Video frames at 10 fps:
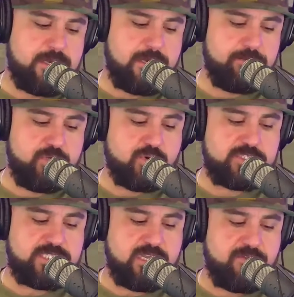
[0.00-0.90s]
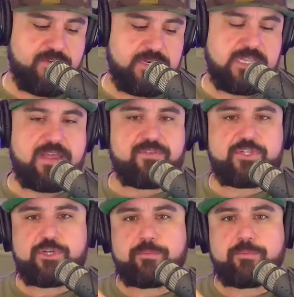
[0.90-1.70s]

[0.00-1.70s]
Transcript: yourself and leverage your